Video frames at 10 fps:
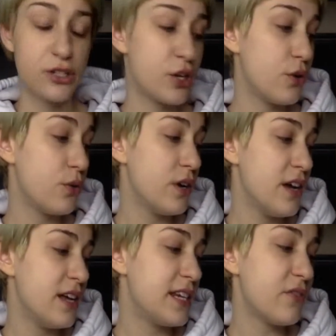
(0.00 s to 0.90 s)
So
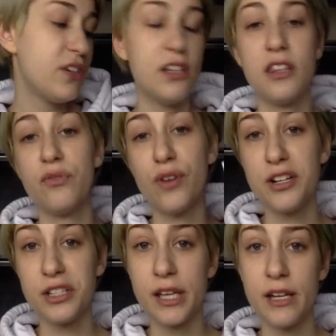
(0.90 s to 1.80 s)
definitely the
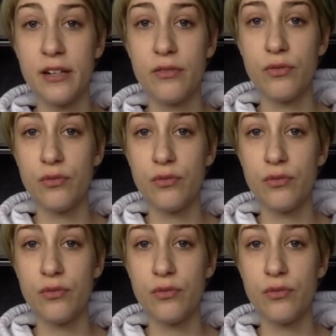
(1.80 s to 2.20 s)
Fresh Skin